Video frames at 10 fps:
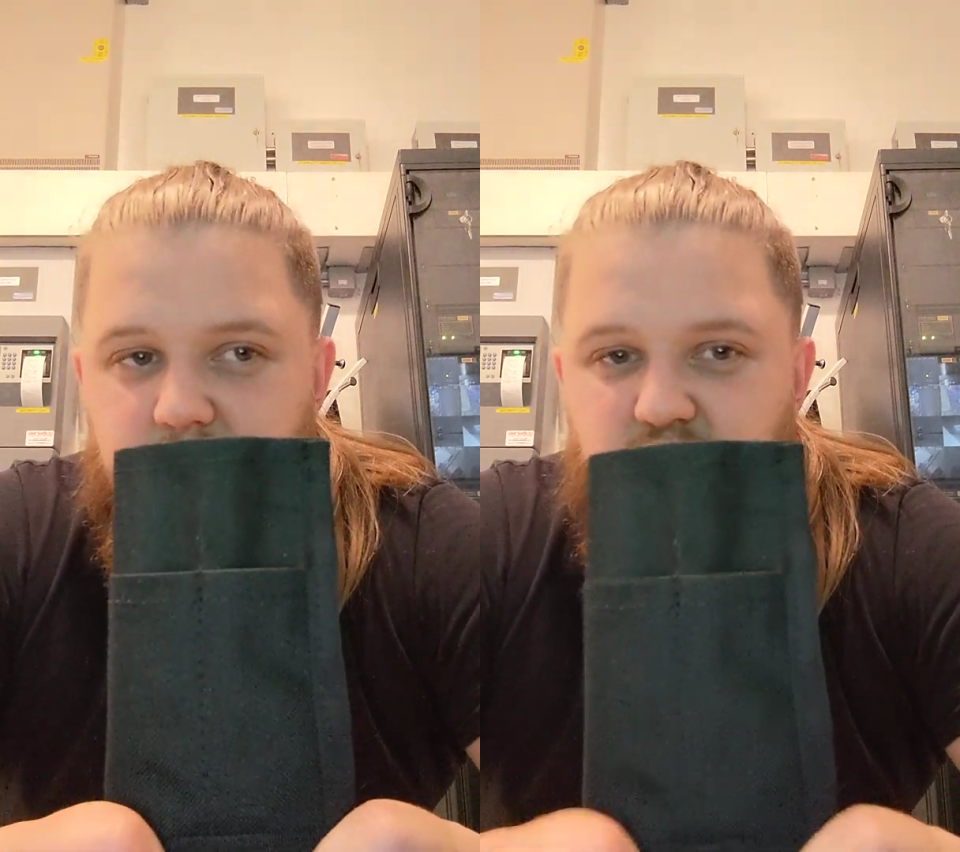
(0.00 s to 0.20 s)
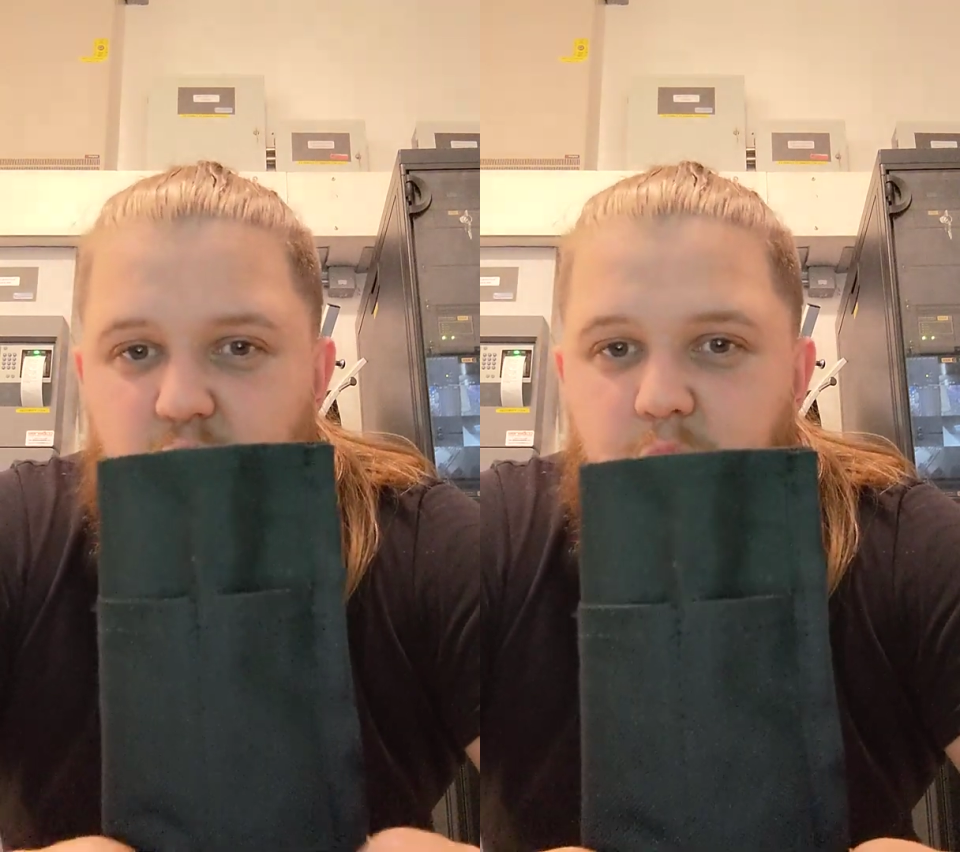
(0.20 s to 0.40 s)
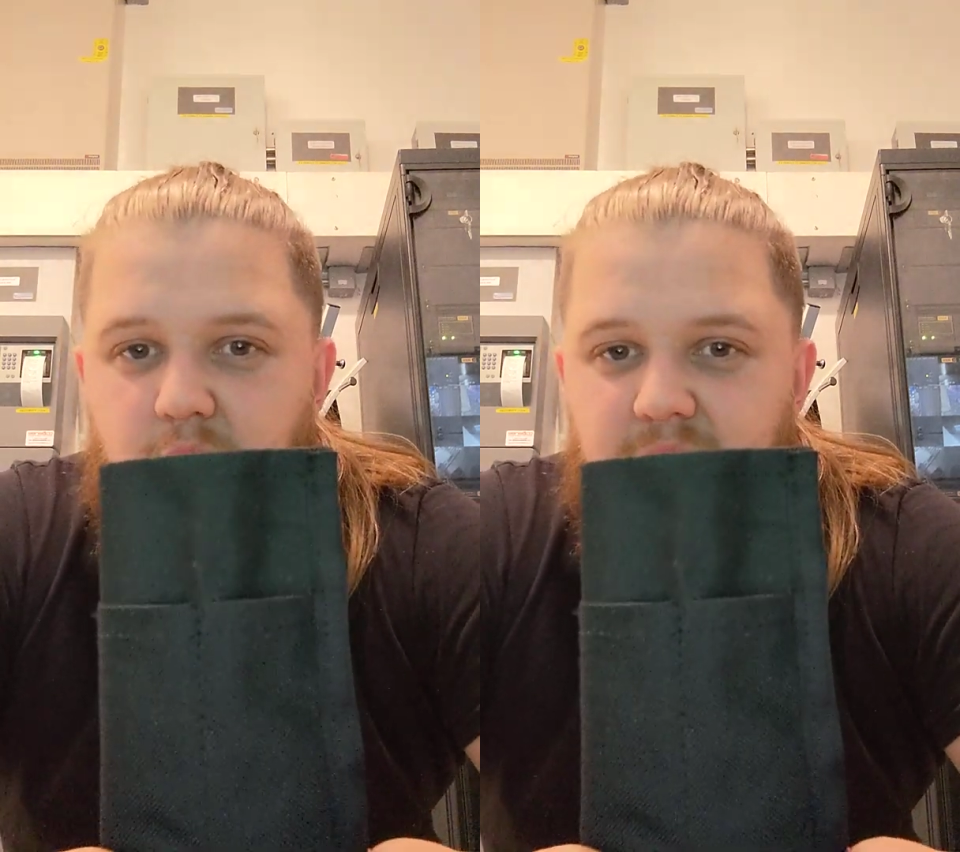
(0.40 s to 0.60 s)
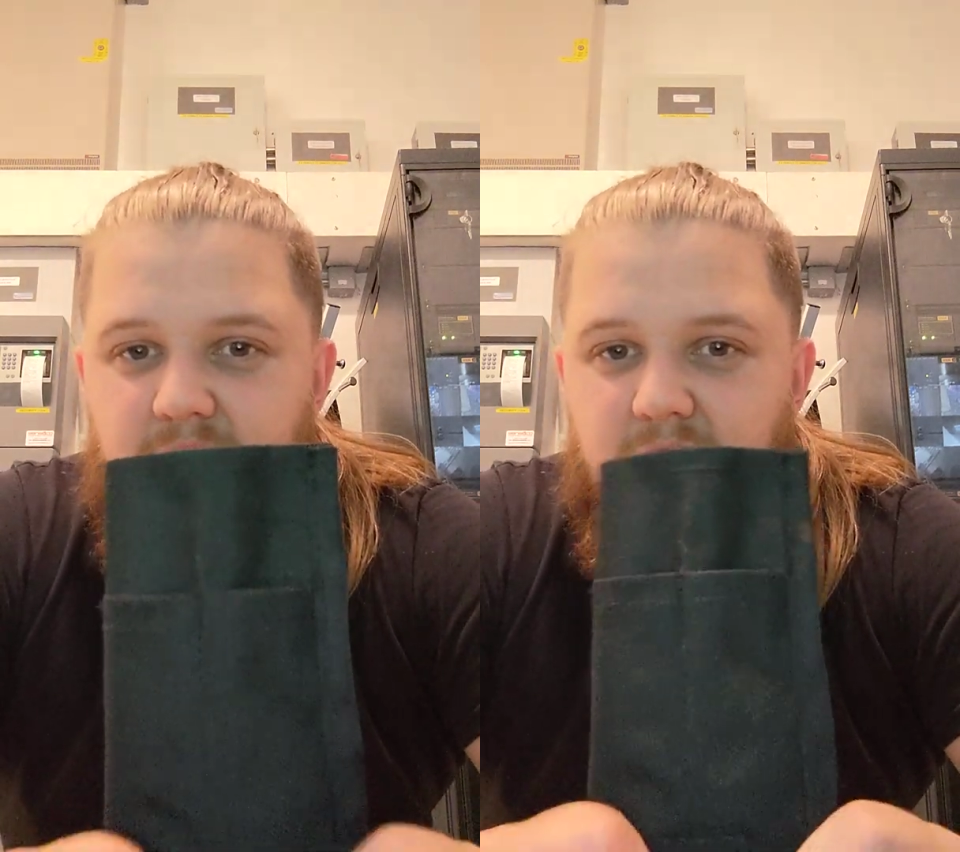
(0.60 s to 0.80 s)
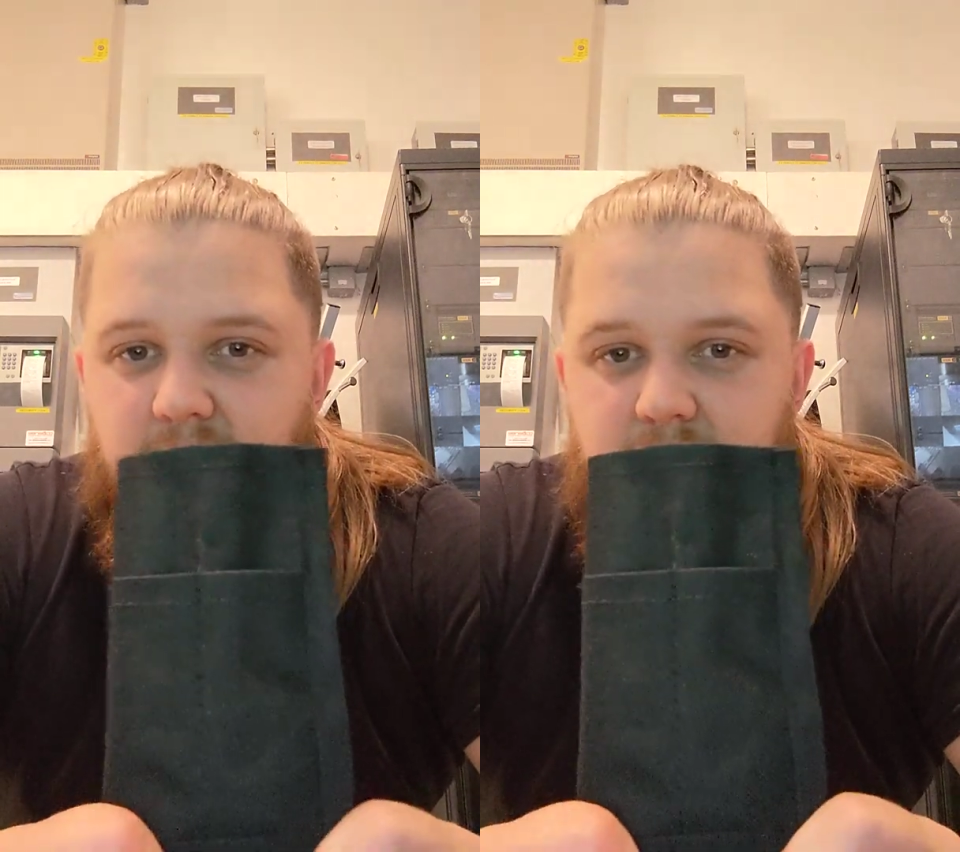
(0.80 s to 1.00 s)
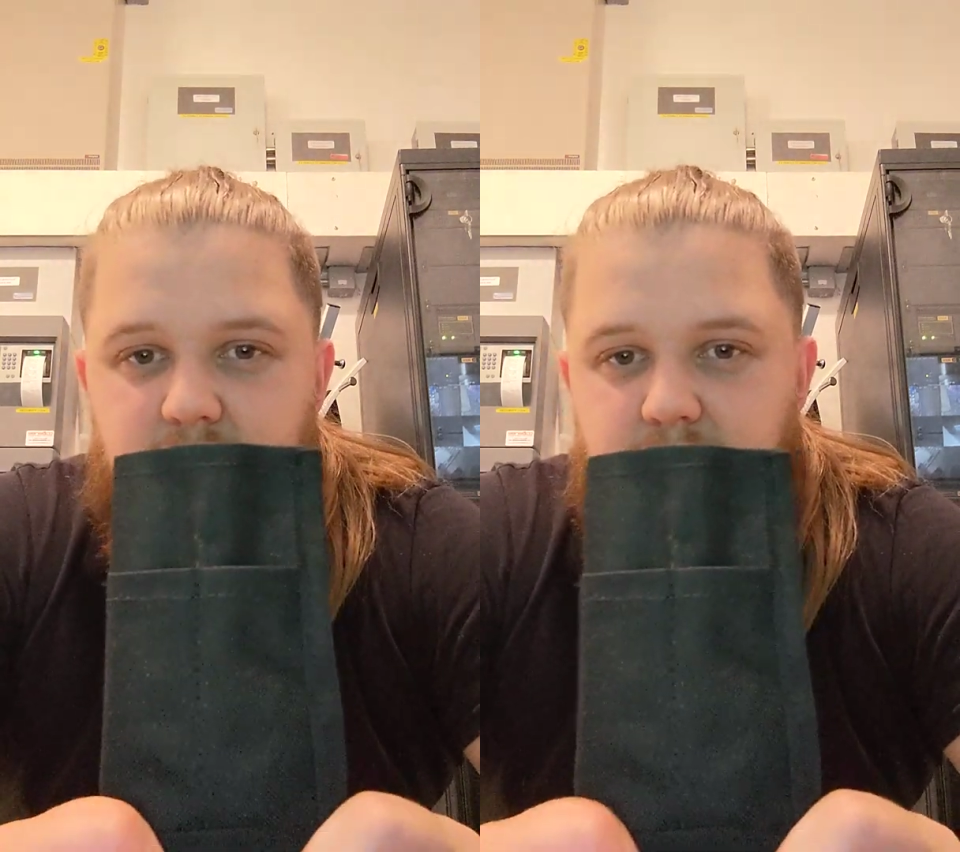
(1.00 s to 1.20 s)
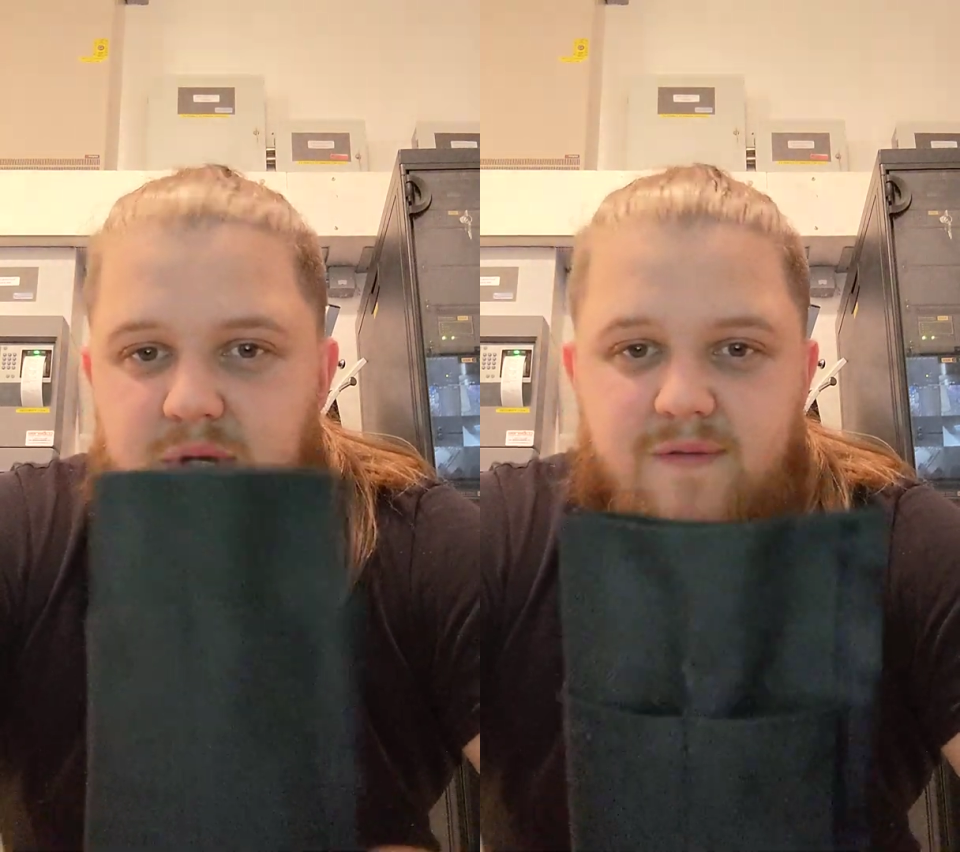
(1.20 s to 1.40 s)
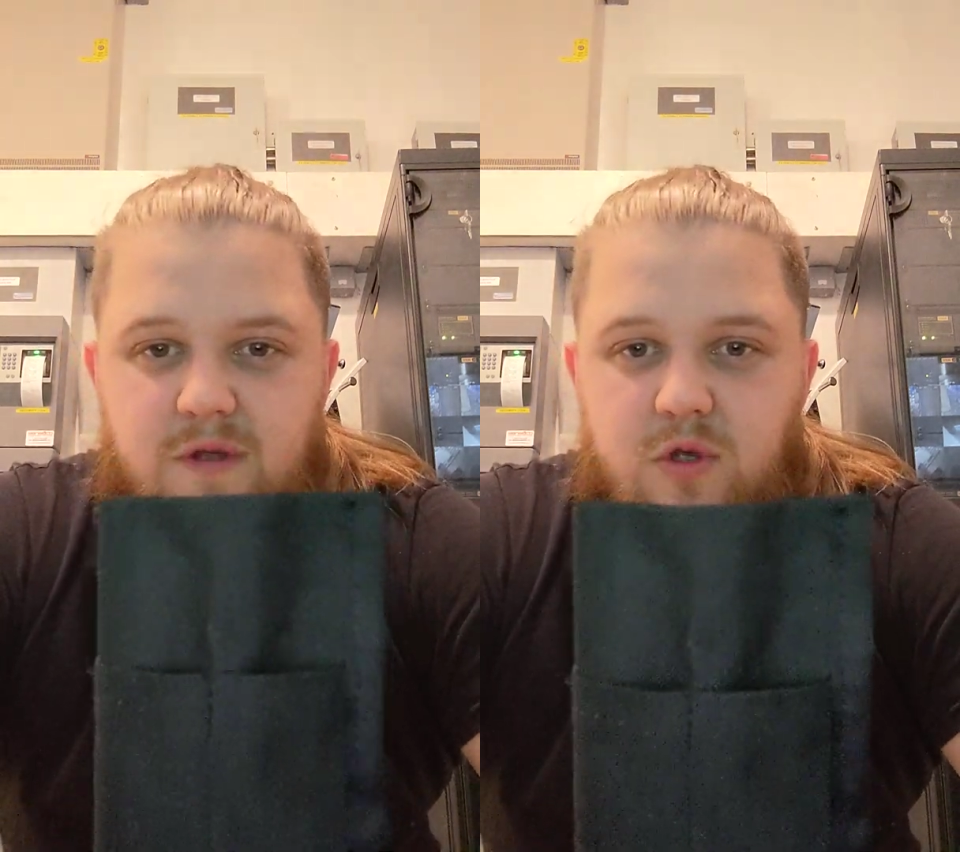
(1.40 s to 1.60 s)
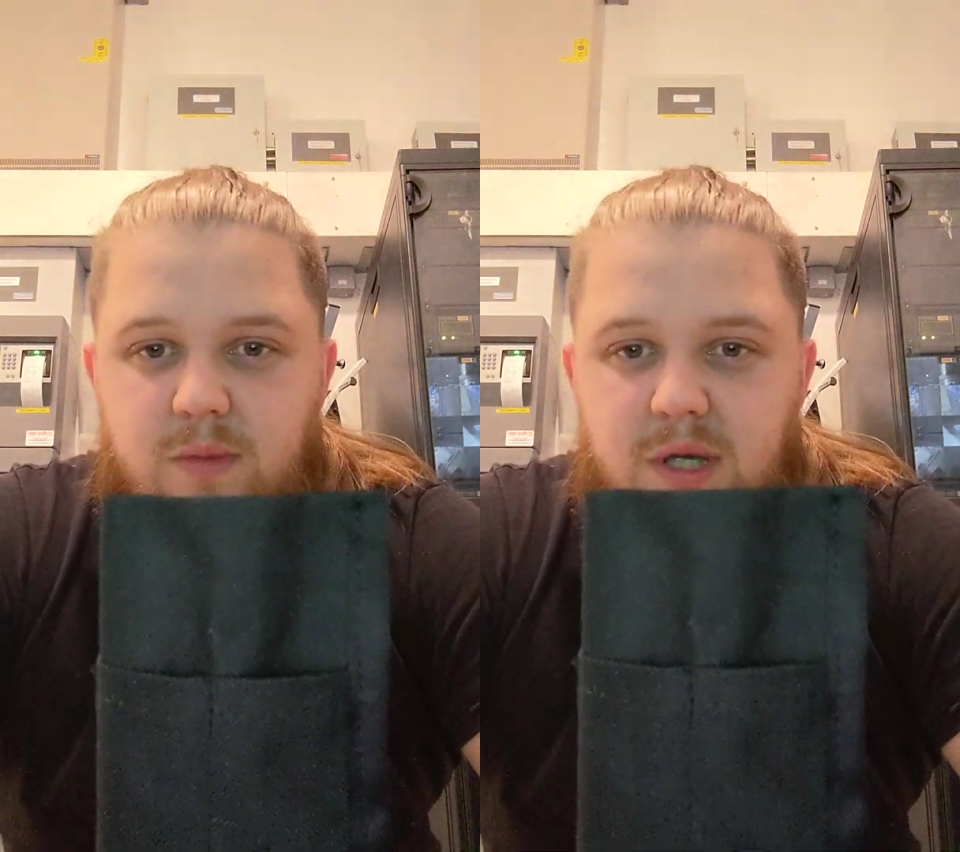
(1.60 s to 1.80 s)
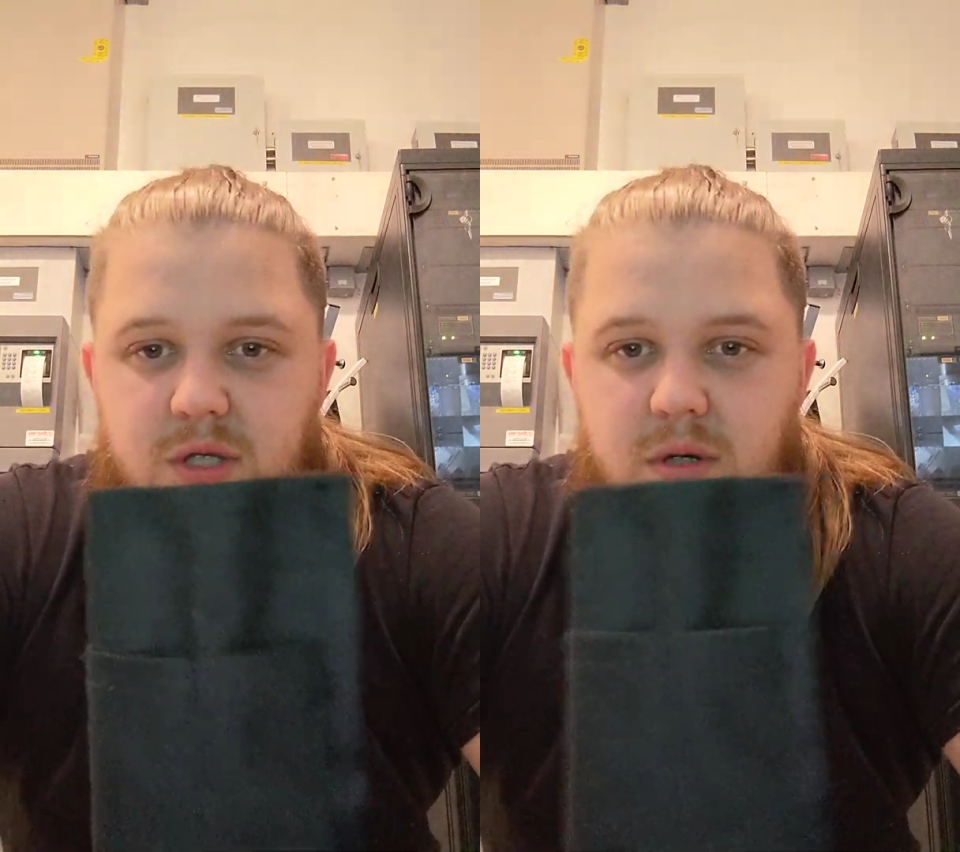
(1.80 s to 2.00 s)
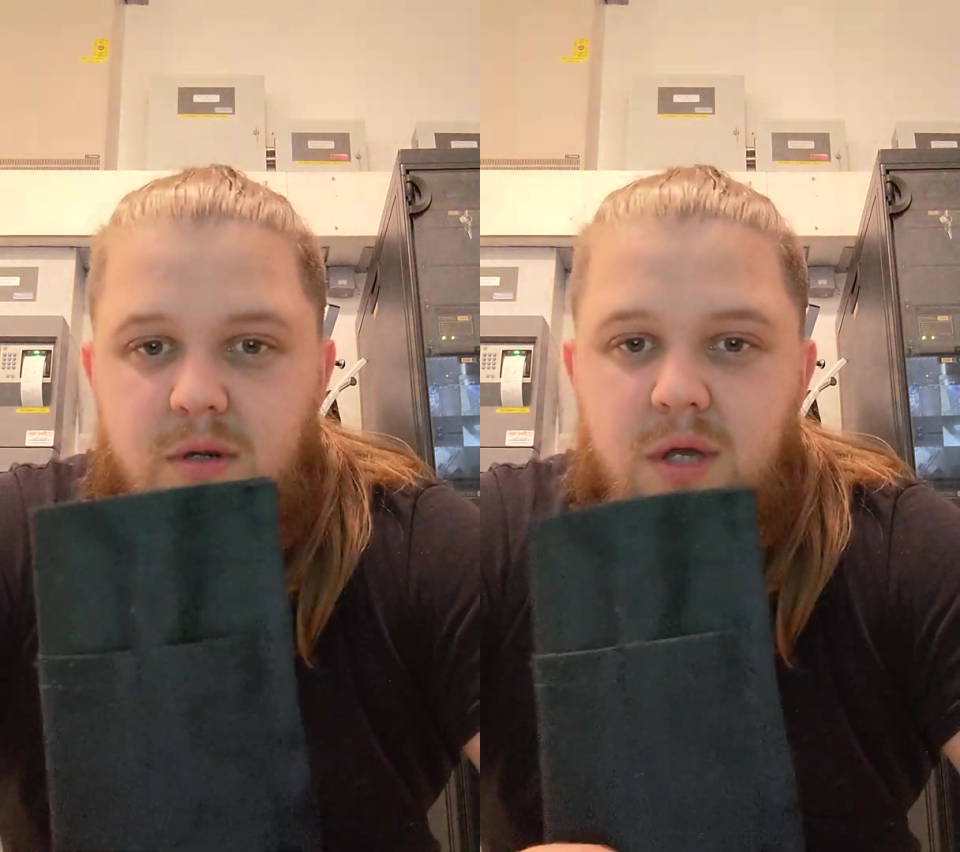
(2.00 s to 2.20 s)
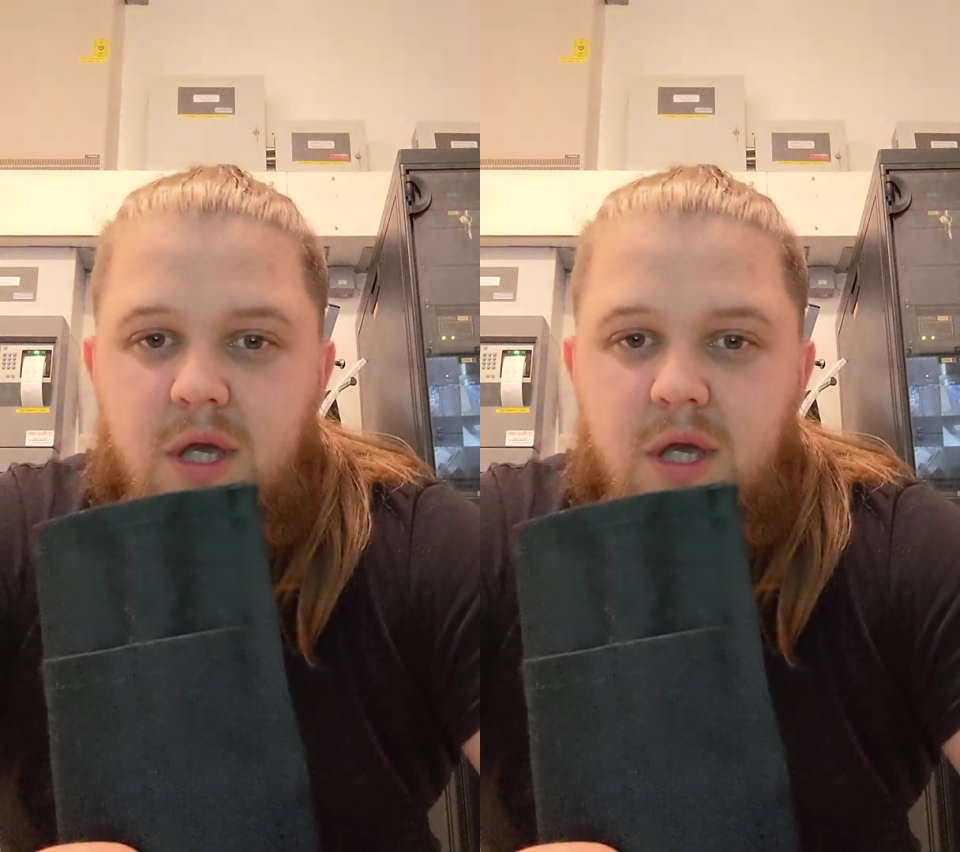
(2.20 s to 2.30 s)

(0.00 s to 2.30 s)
small profile, nothing too major.